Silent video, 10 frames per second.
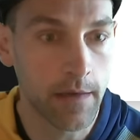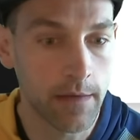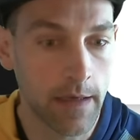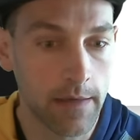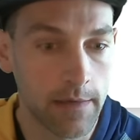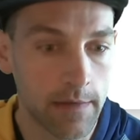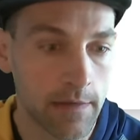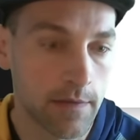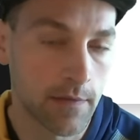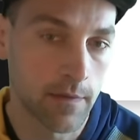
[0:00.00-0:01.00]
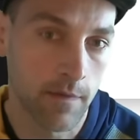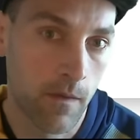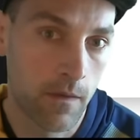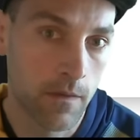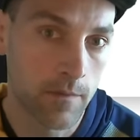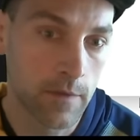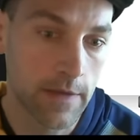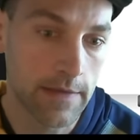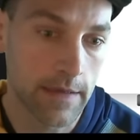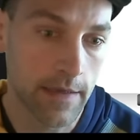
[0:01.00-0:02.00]
island. Plays
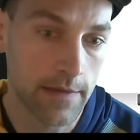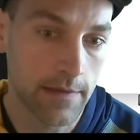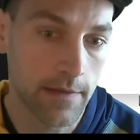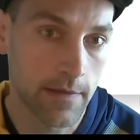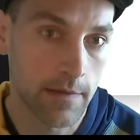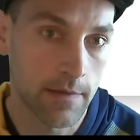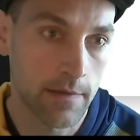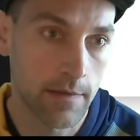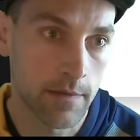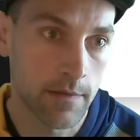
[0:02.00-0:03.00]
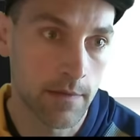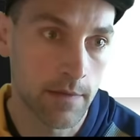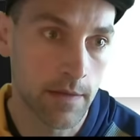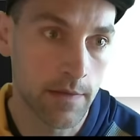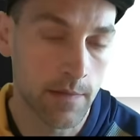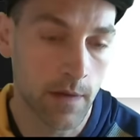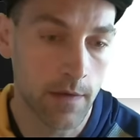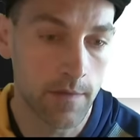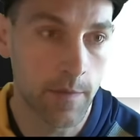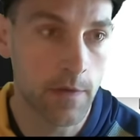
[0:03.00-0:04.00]
the island into
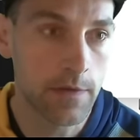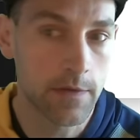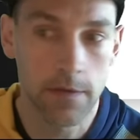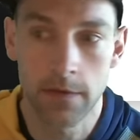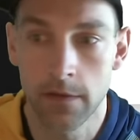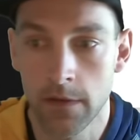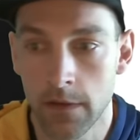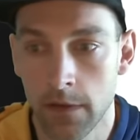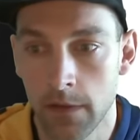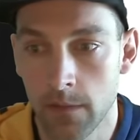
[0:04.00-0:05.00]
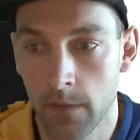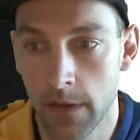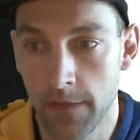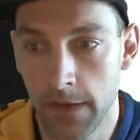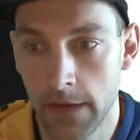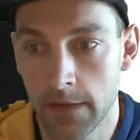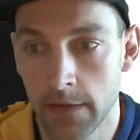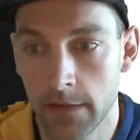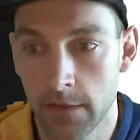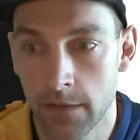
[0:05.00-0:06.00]
Augur Bolas. What do they find?
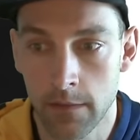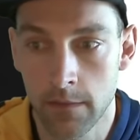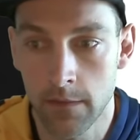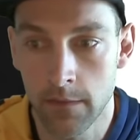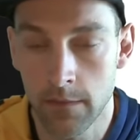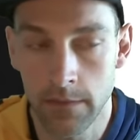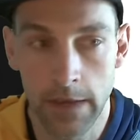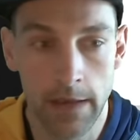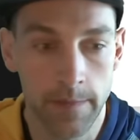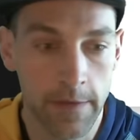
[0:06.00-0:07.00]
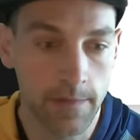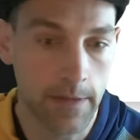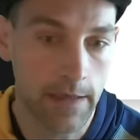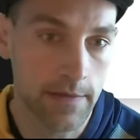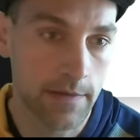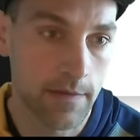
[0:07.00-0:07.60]
Red Elemental Blast.